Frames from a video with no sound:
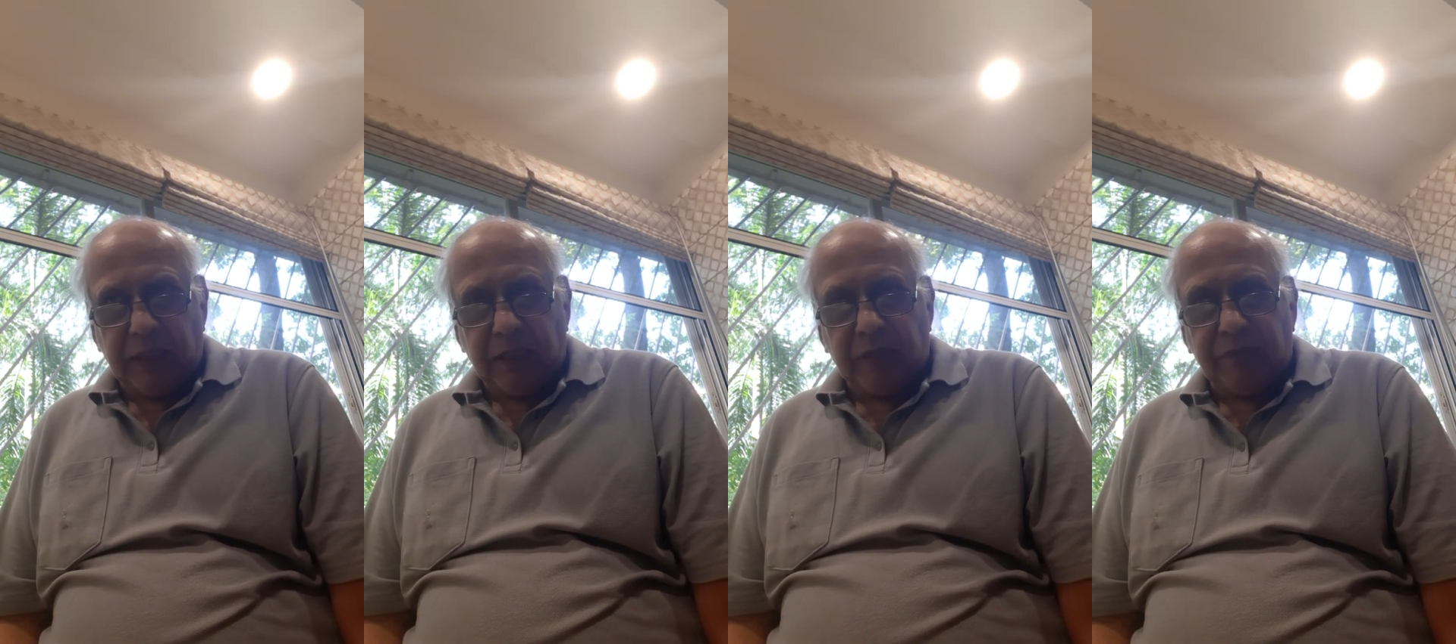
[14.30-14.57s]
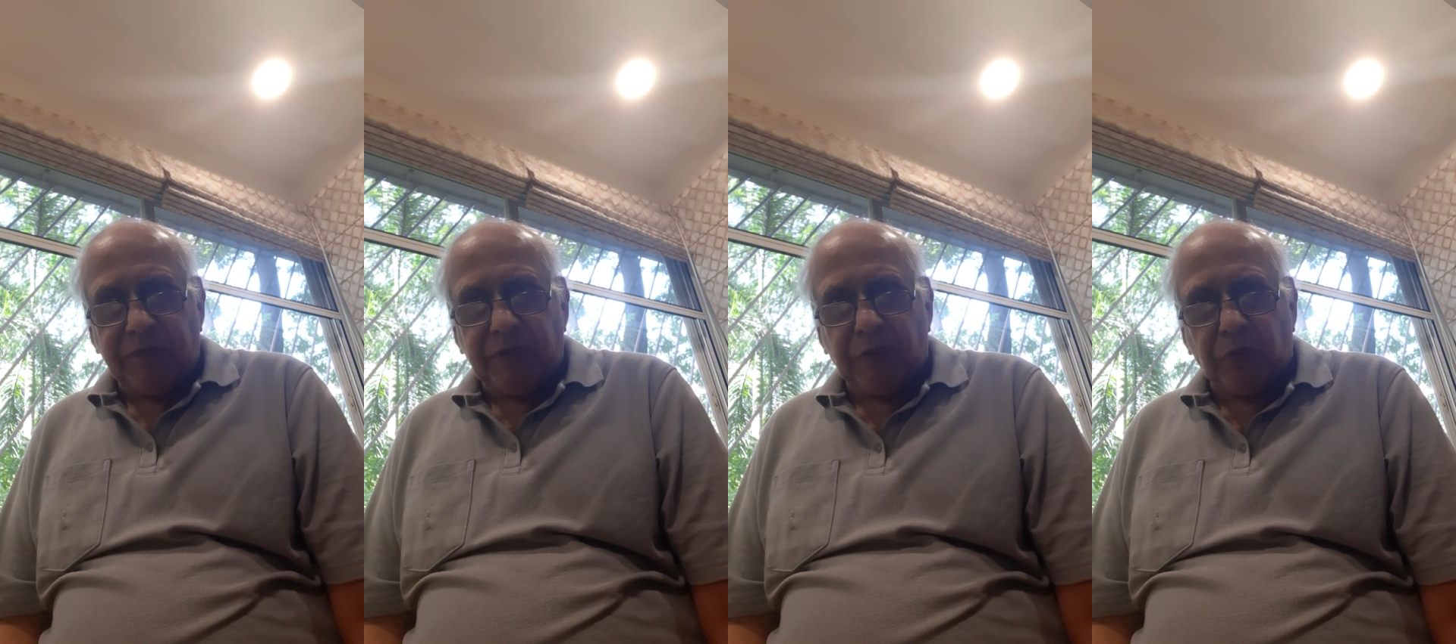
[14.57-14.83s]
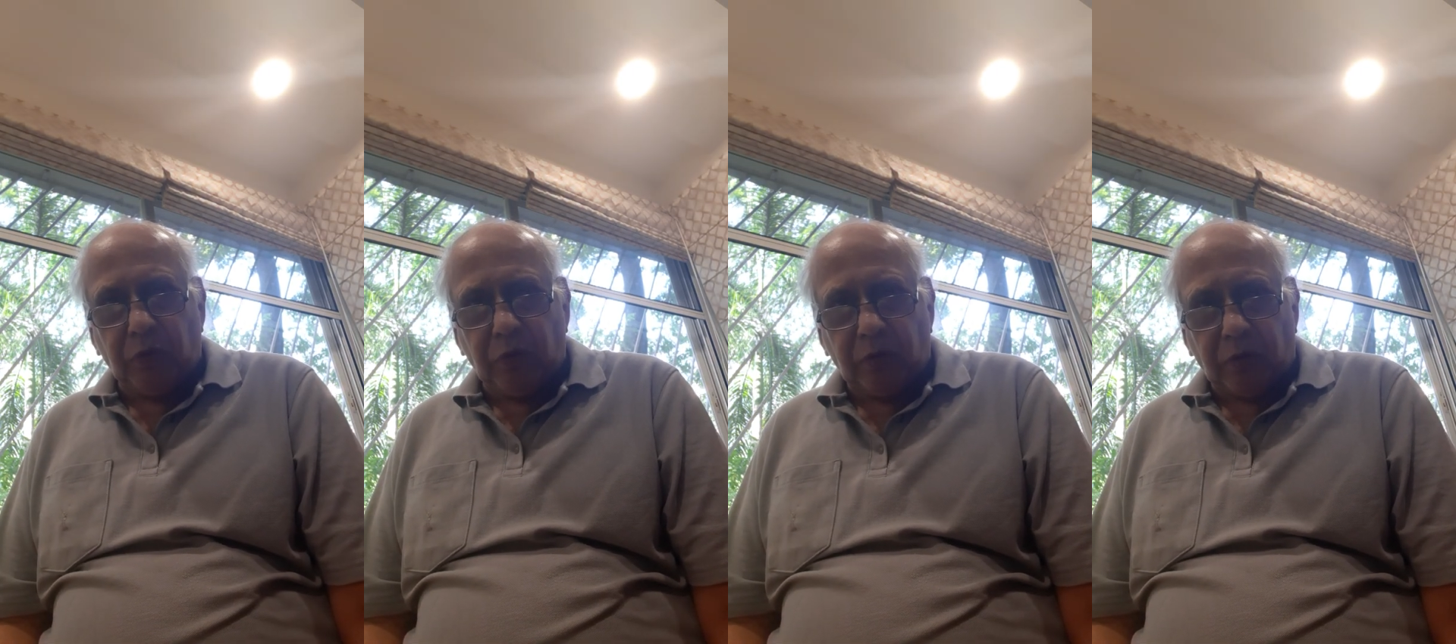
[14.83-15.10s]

We go